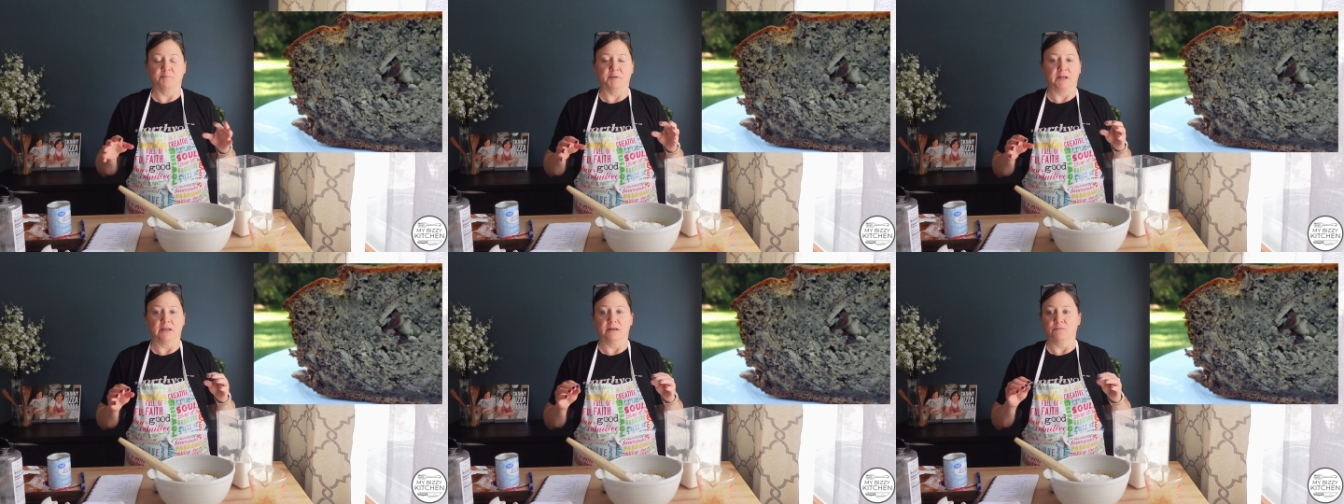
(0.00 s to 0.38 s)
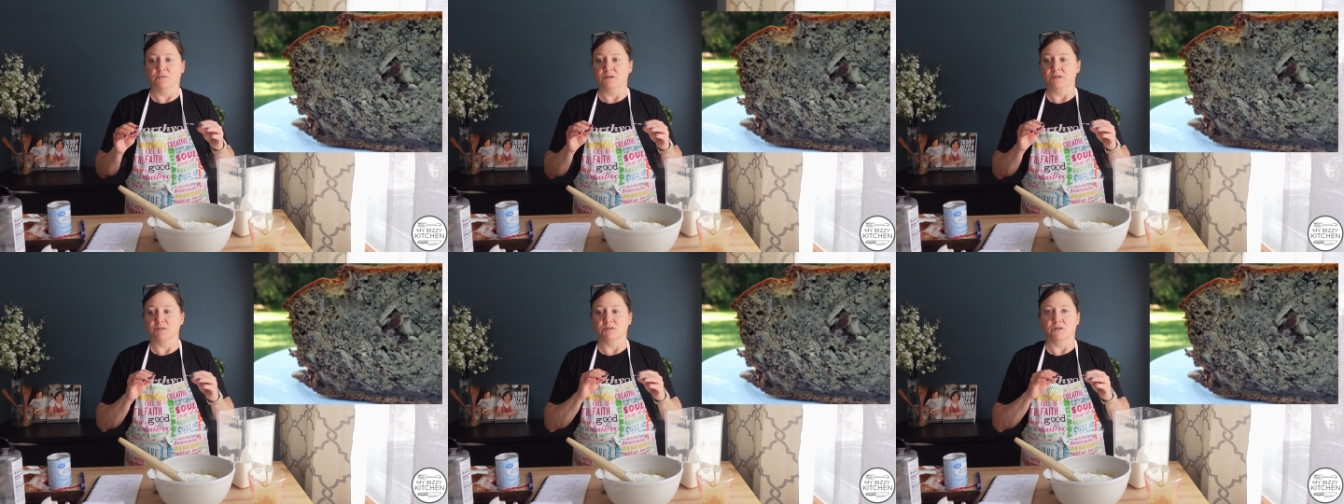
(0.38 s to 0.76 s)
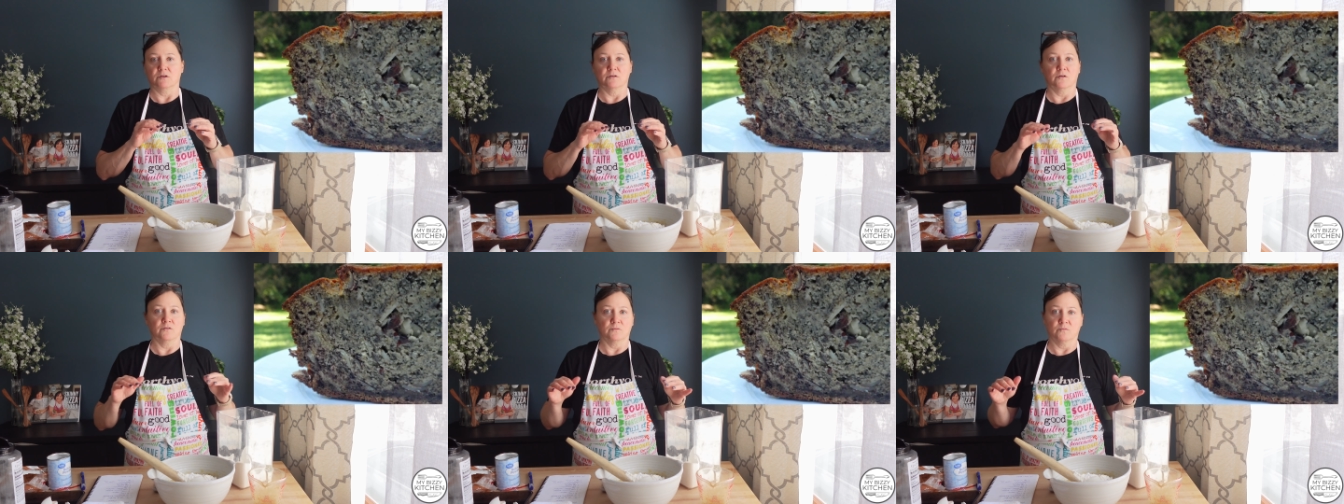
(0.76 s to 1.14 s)
but it was
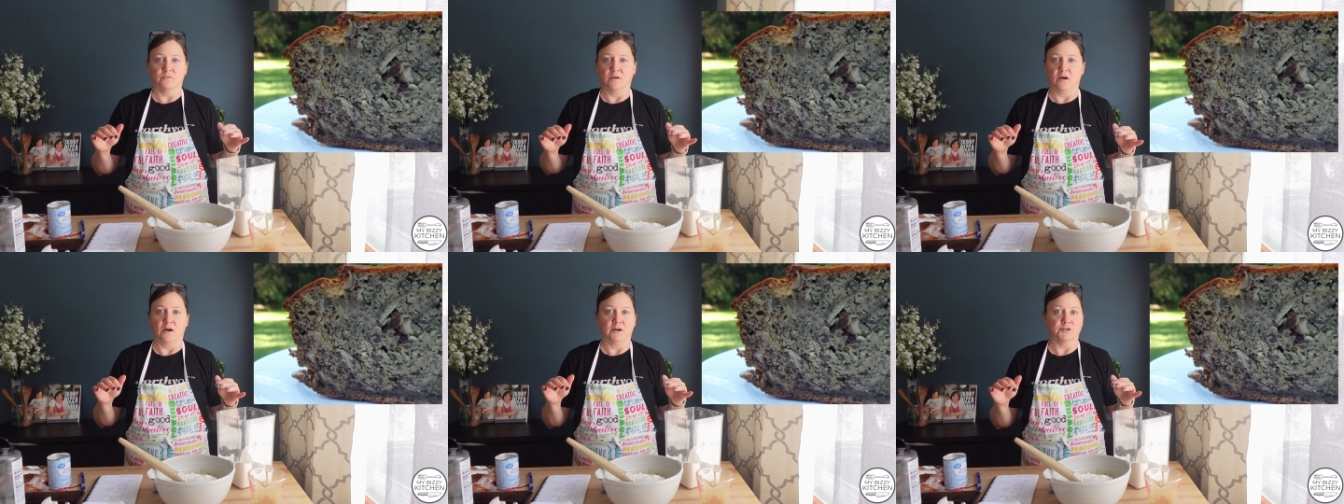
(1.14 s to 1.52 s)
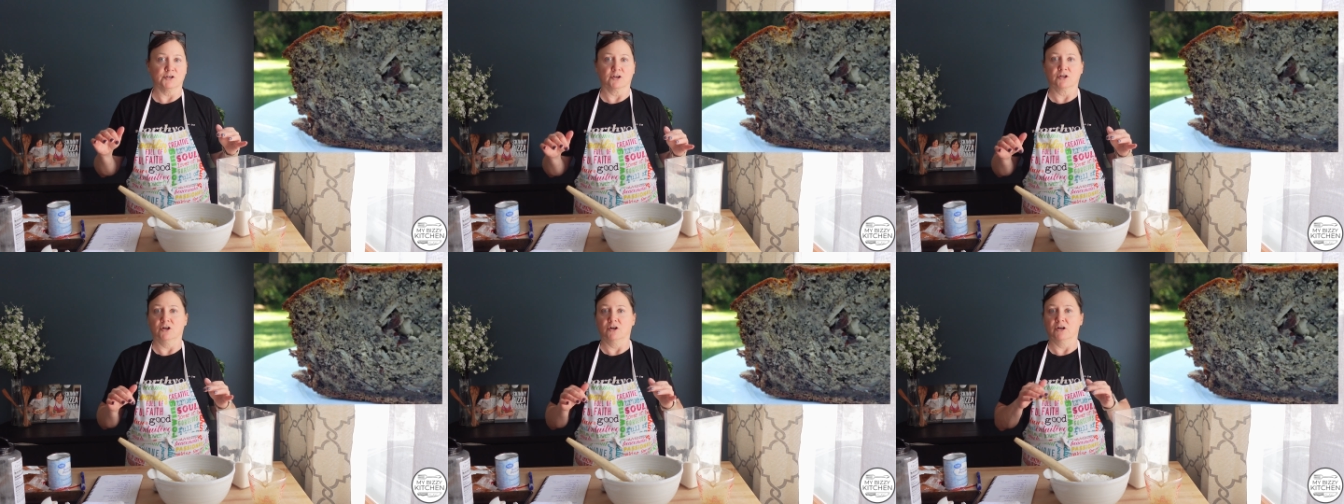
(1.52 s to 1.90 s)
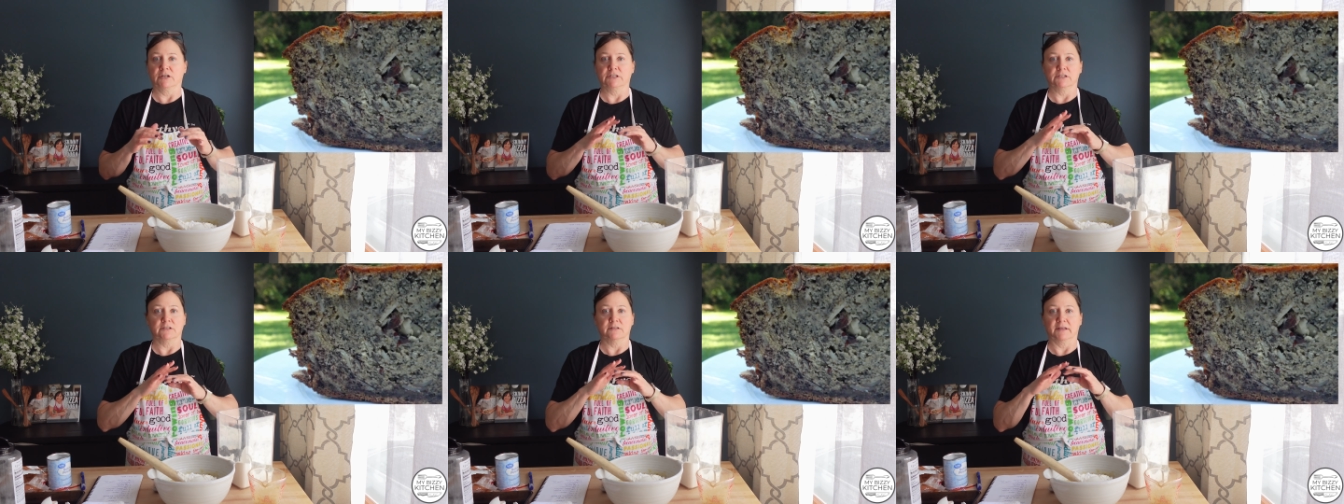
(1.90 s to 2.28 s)

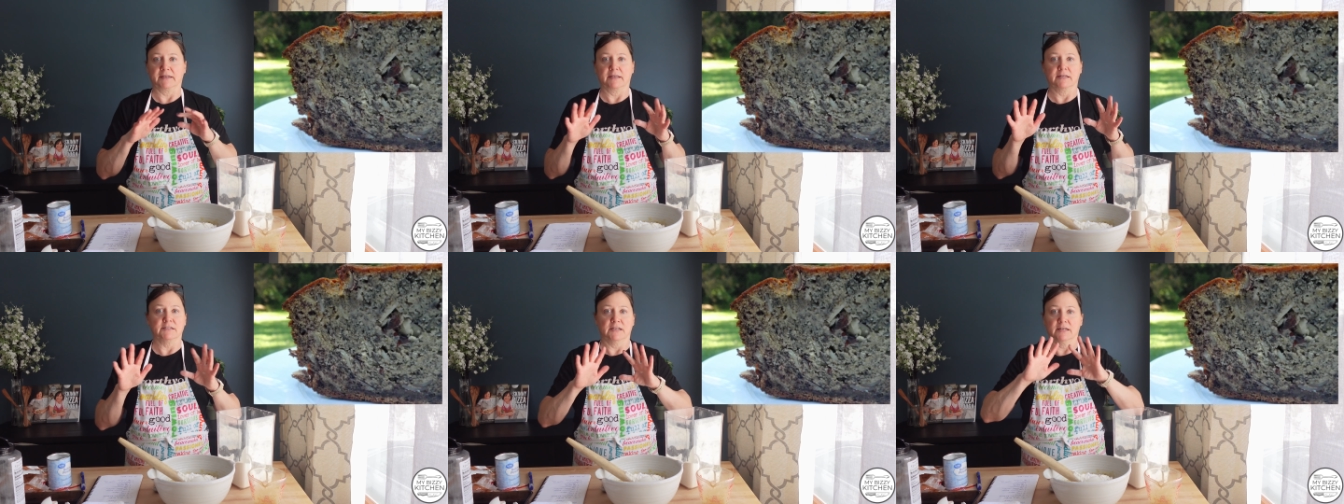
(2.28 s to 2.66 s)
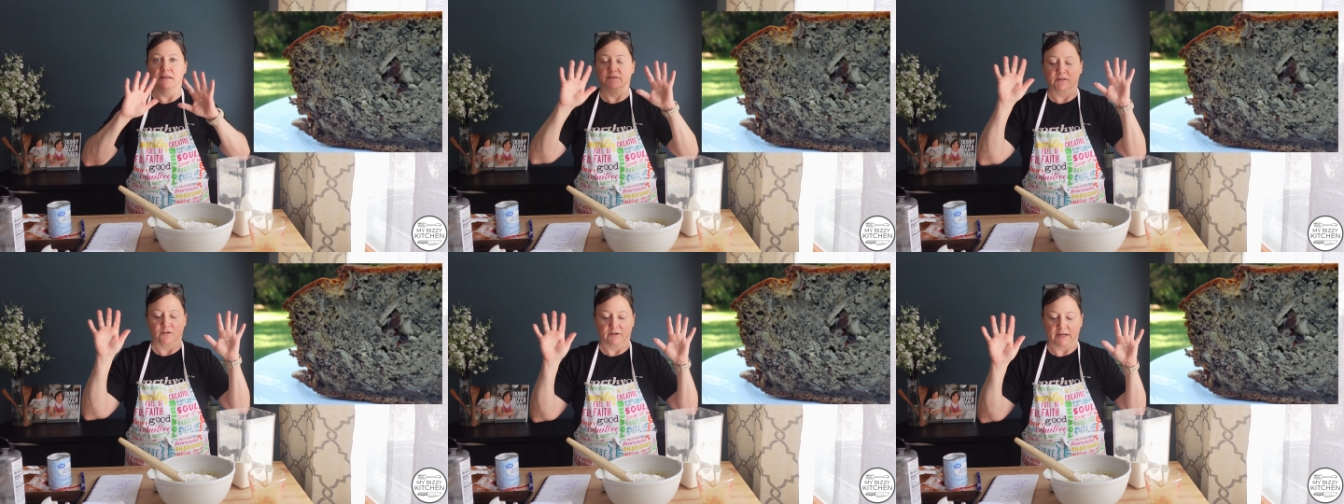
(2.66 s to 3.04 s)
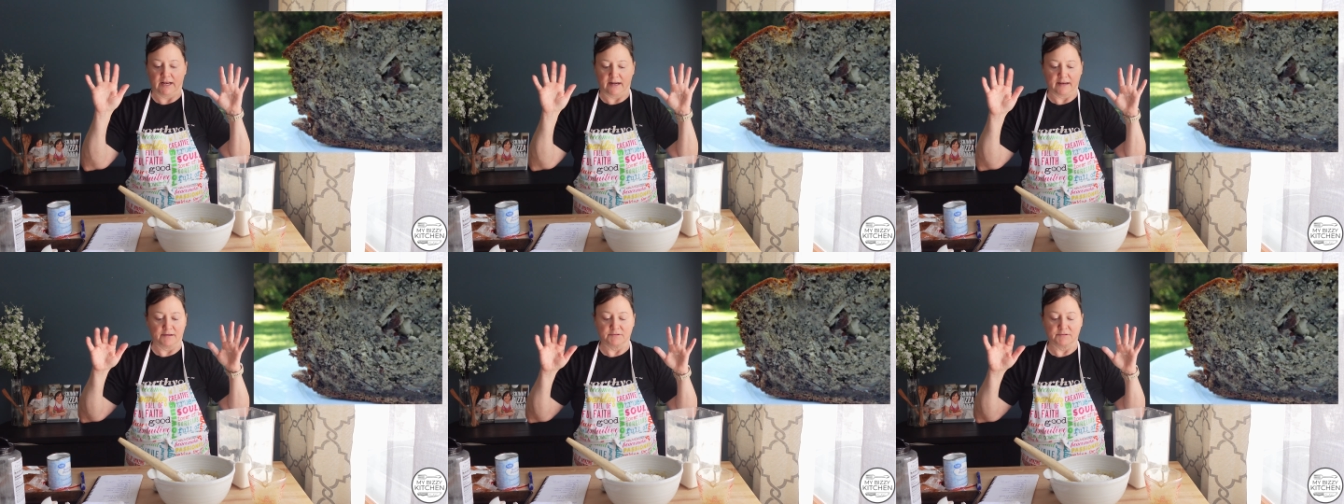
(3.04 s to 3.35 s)
undercooked. Like, it didn't even look at.